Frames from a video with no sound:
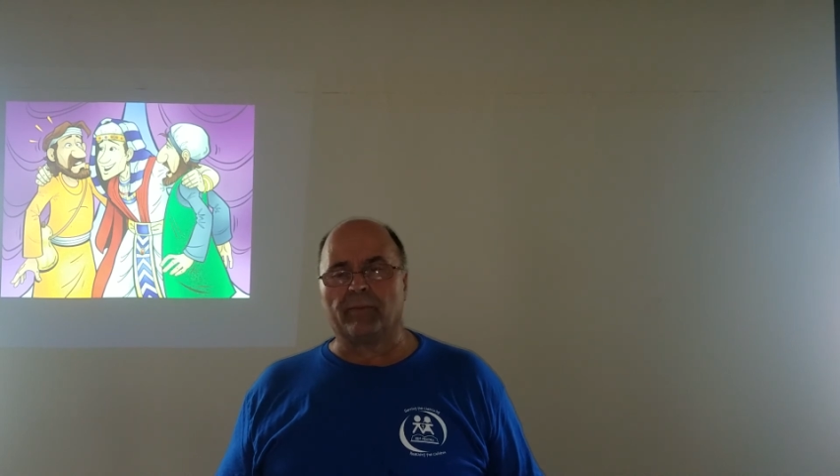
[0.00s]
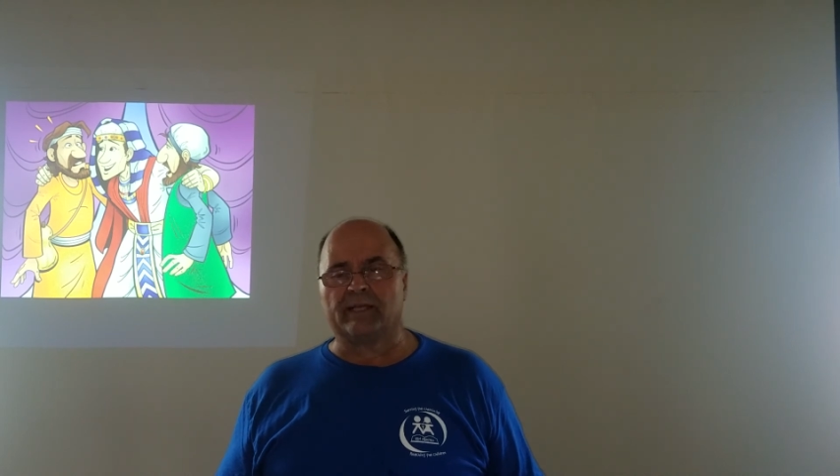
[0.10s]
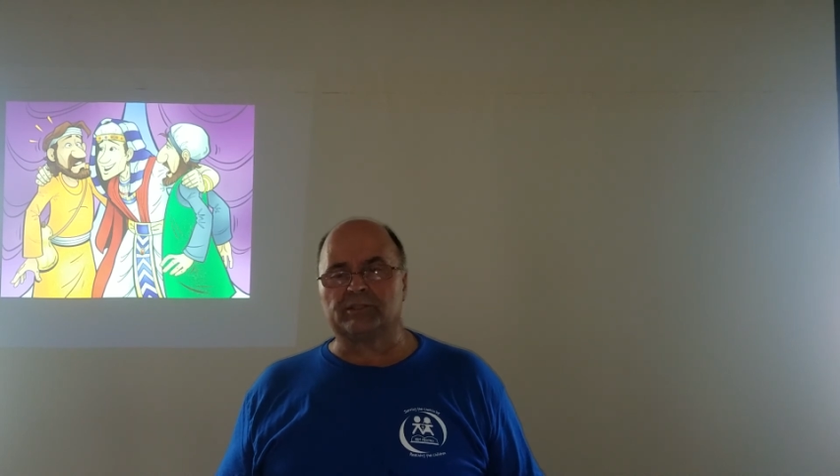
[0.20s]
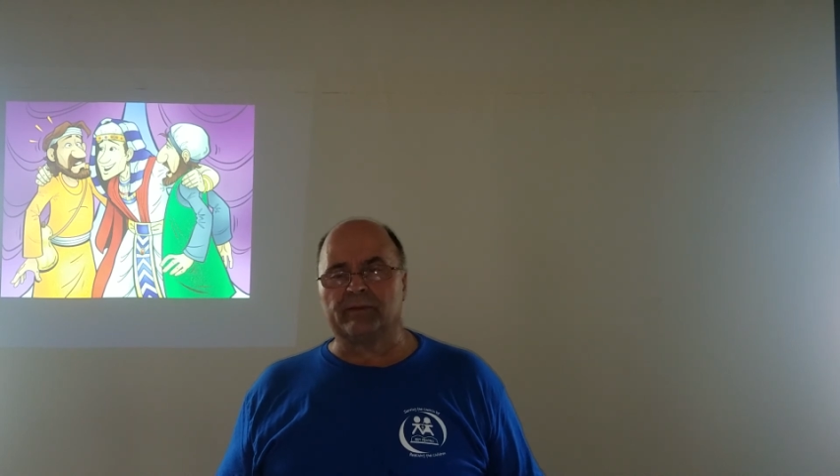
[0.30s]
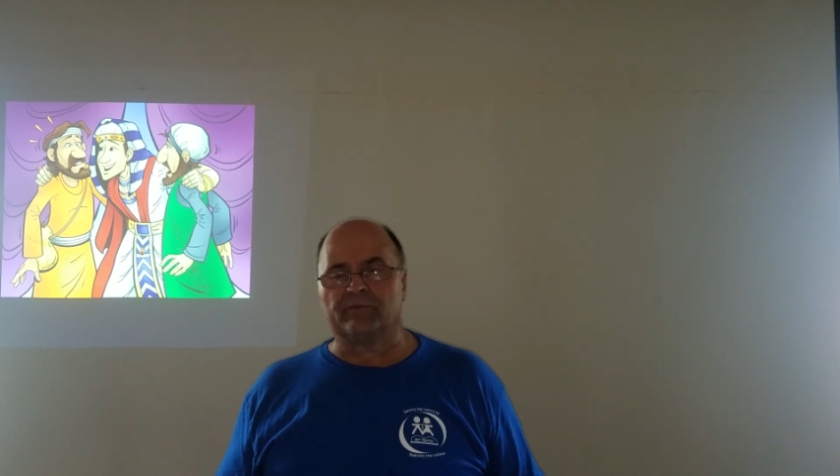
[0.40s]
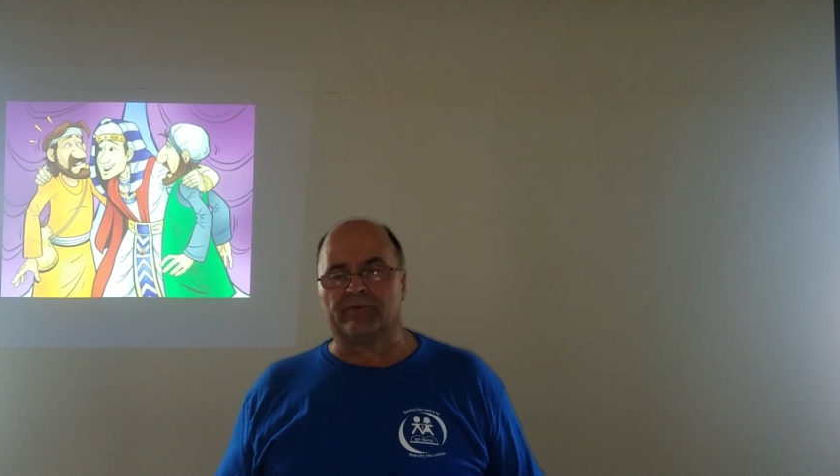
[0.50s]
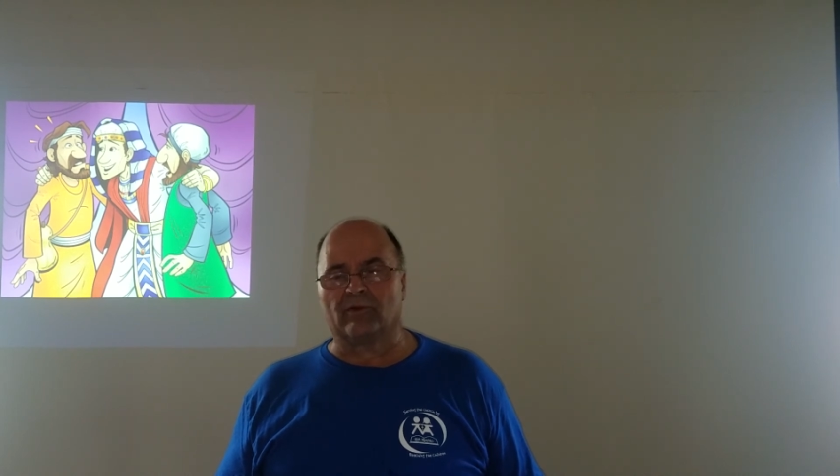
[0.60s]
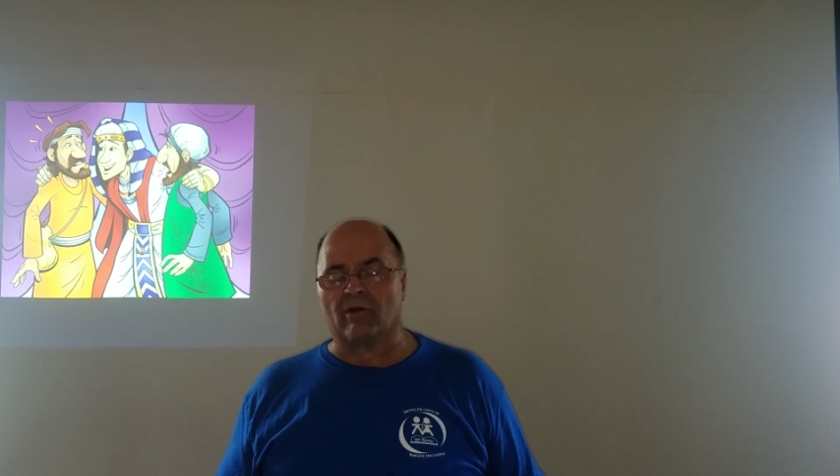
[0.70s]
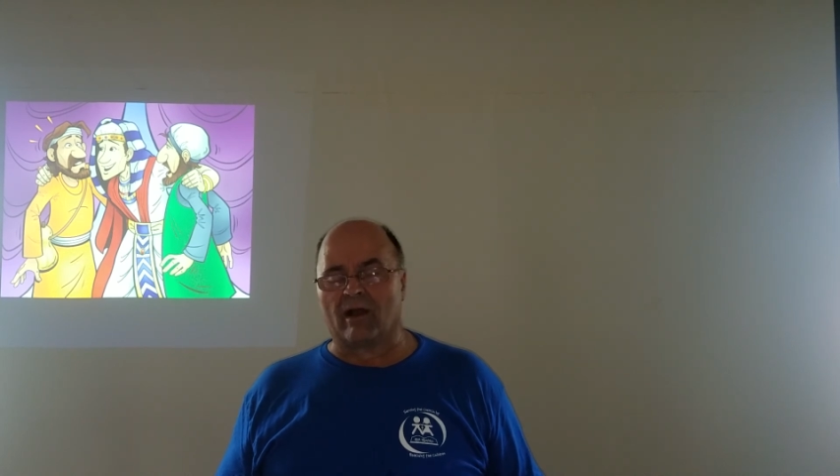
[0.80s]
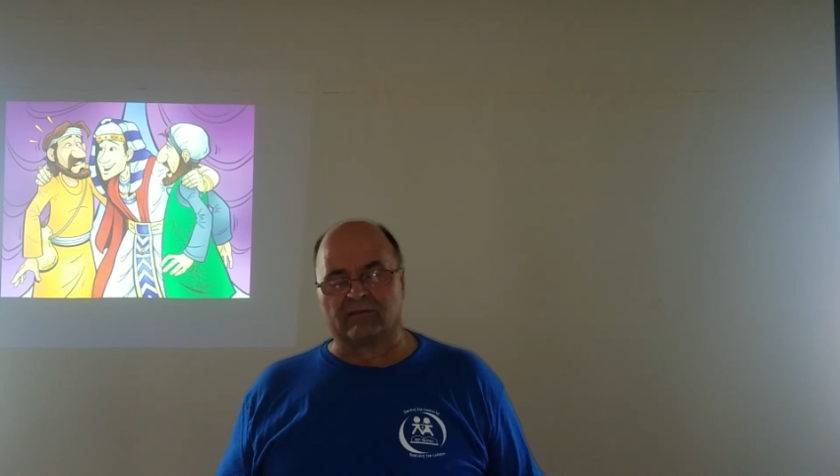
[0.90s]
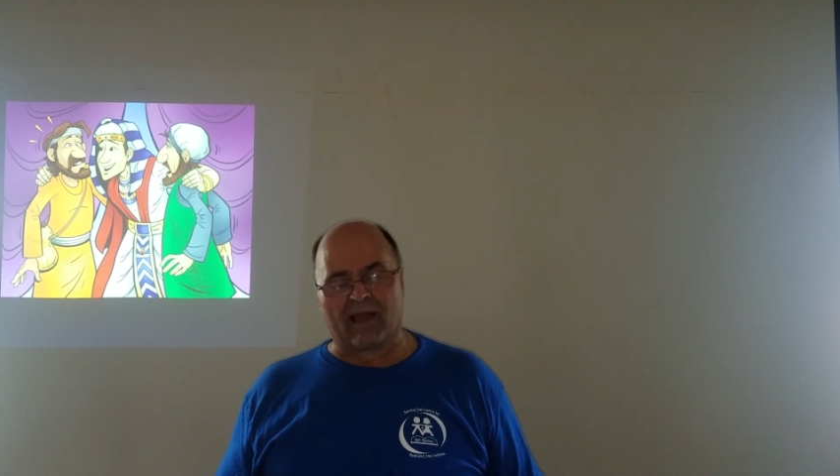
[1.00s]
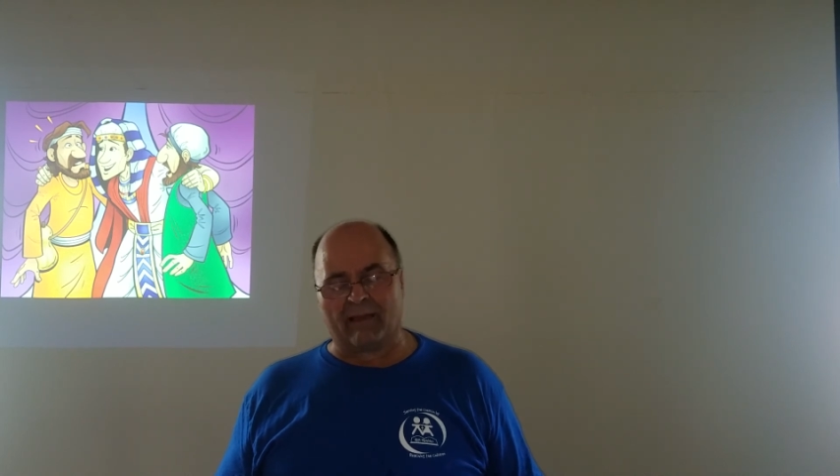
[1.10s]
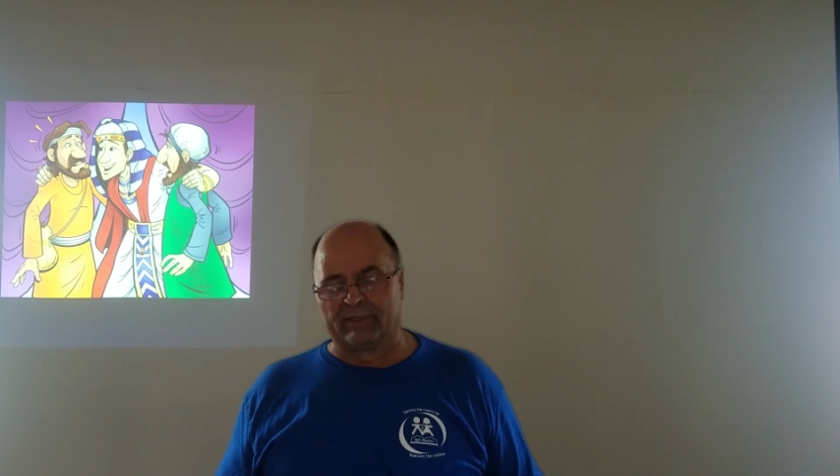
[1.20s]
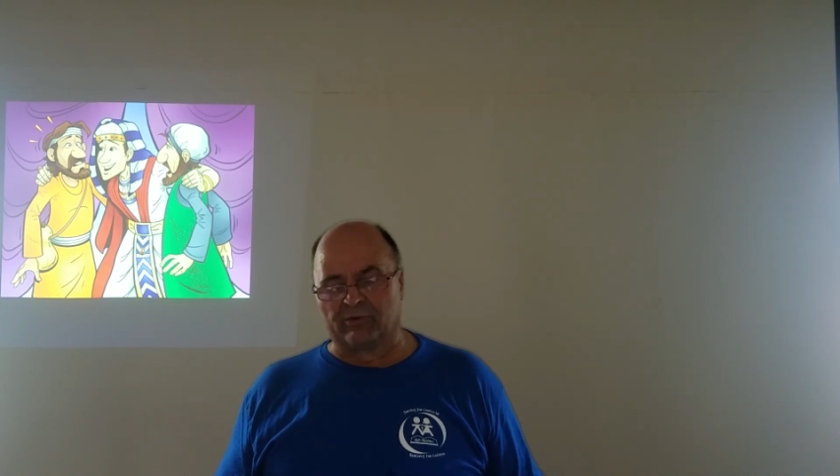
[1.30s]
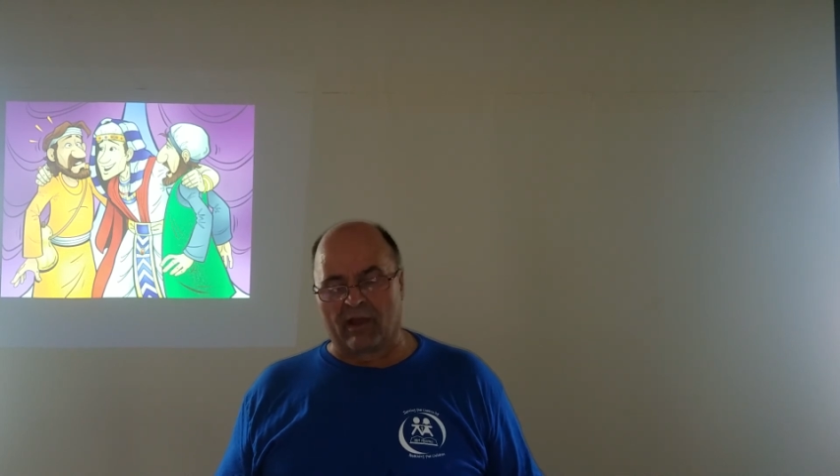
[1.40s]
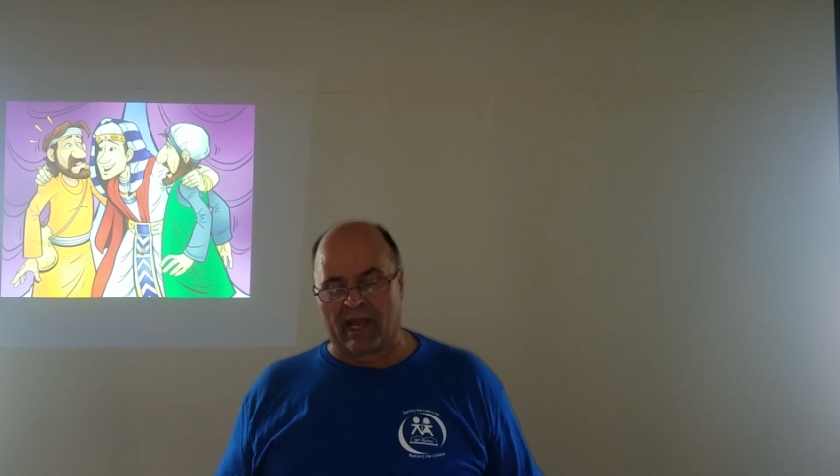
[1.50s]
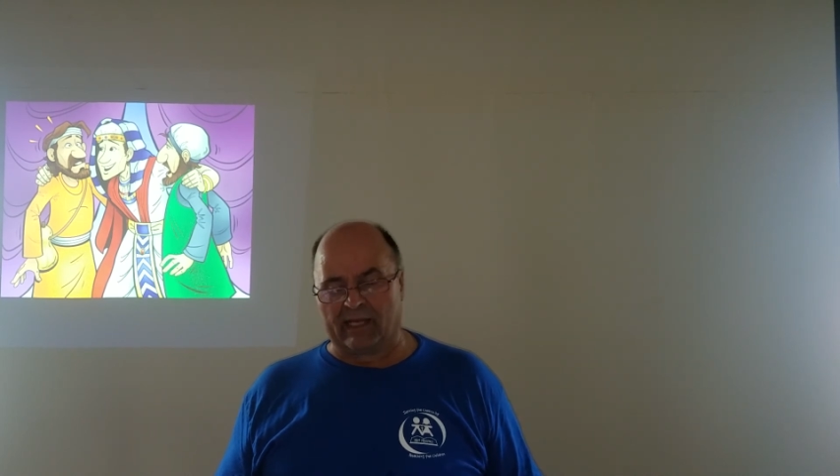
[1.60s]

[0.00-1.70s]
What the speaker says: Benjamin for a long time and cried.